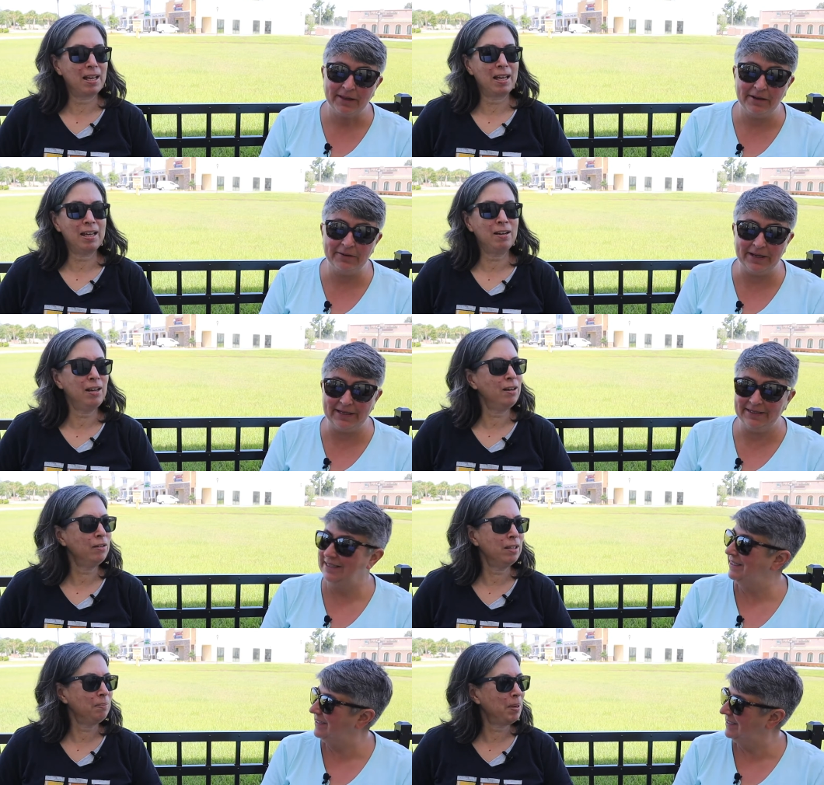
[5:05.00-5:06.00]
Speaker 1: Okay. I don't, I
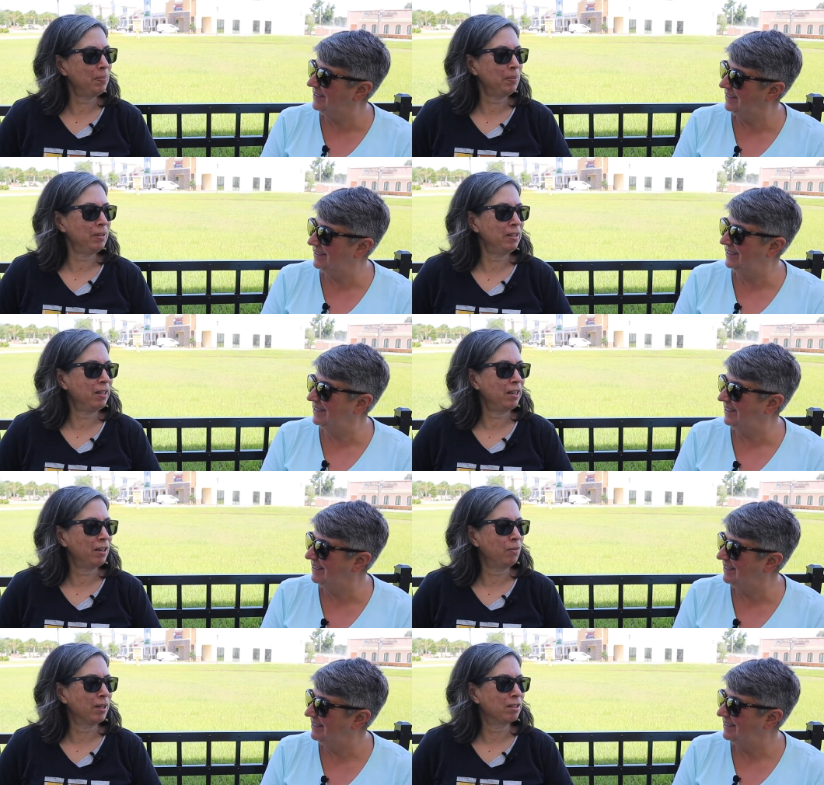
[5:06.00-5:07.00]
don't, think people really
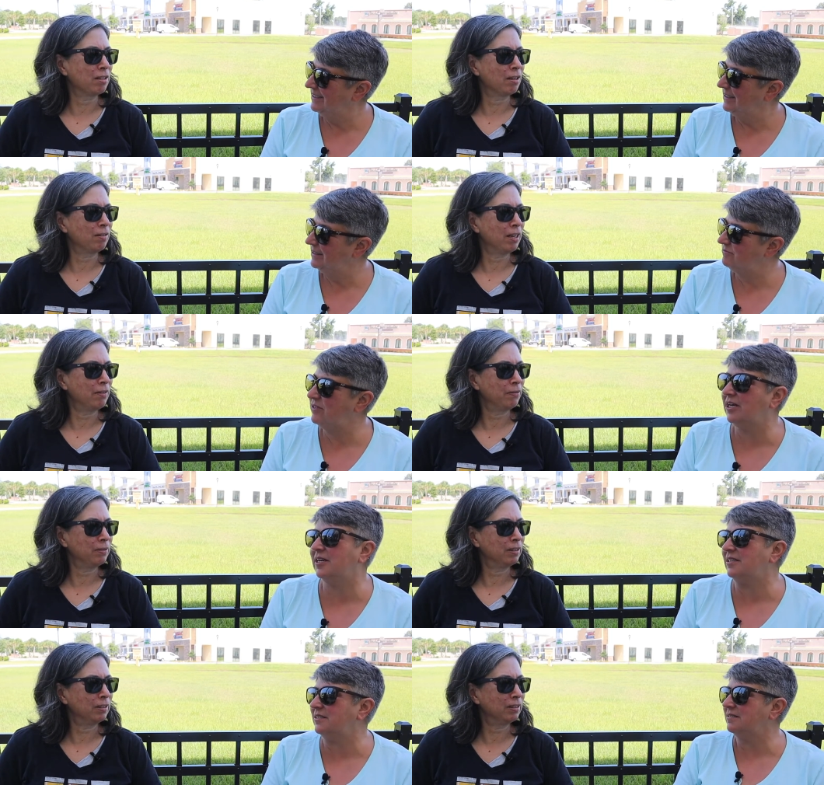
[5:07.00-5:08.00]
like our wings, though. I,
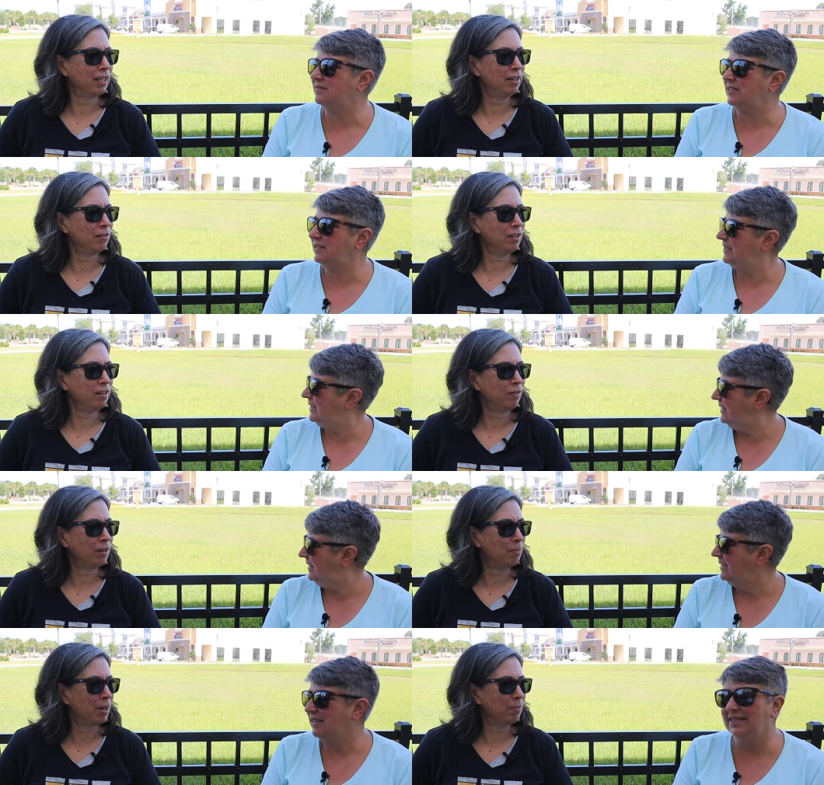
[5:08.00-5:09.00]
no. I don't think
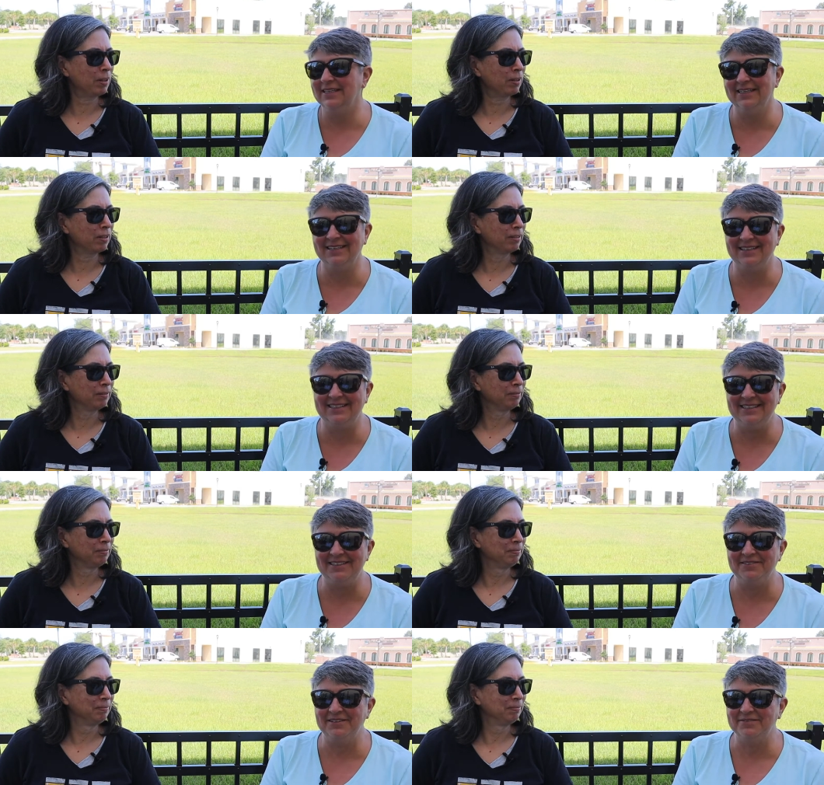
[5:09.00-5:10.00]
they're very popular.
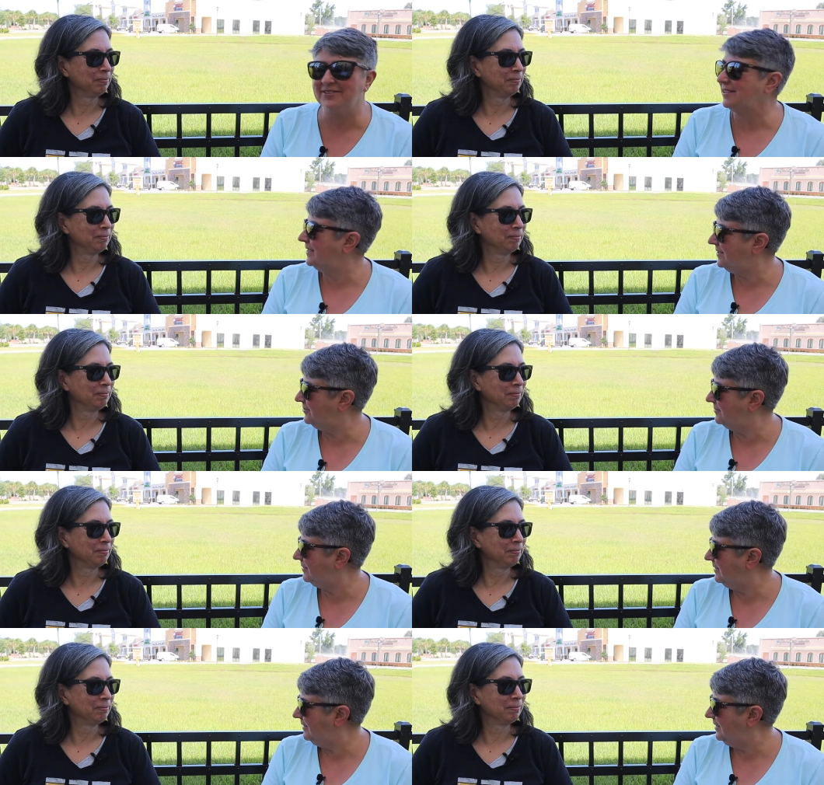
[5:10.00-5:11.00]
You have
Speaker 2: a sandhill
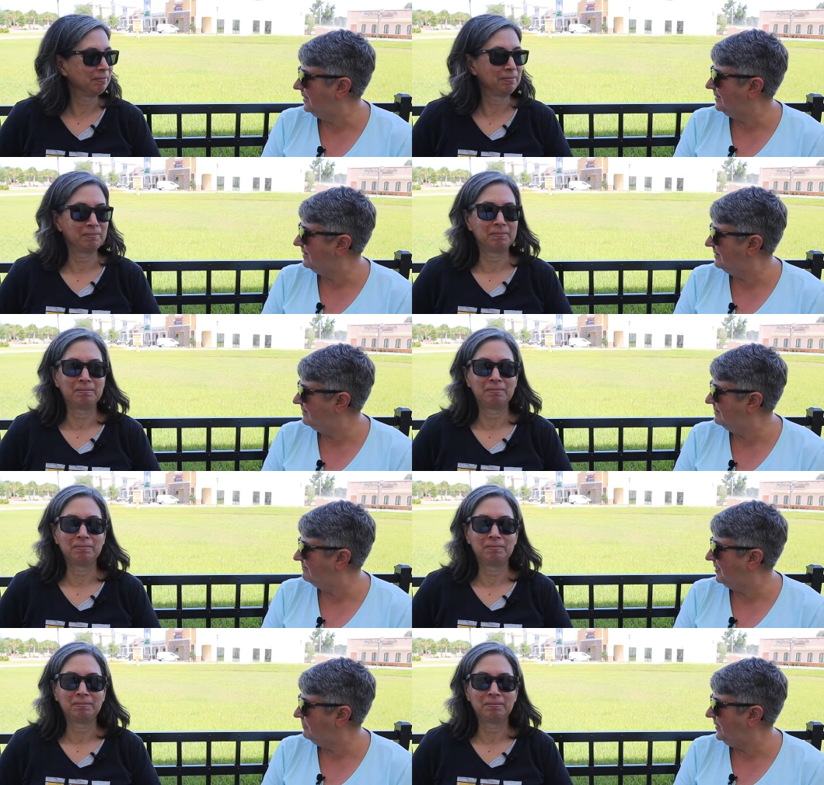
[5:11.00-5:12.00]
crane like
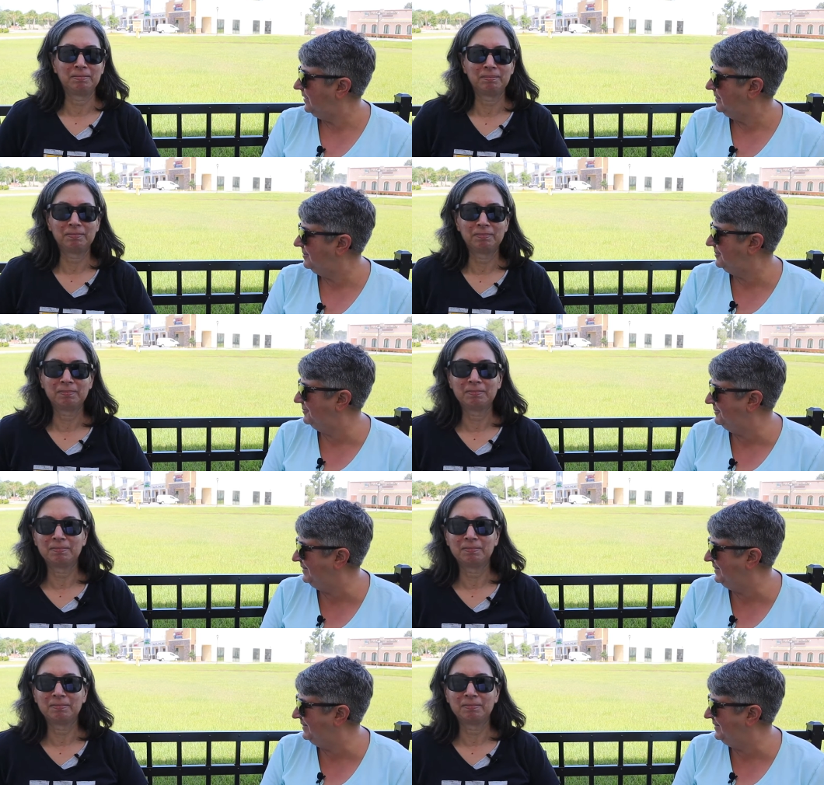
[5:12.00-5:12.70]
right behind you.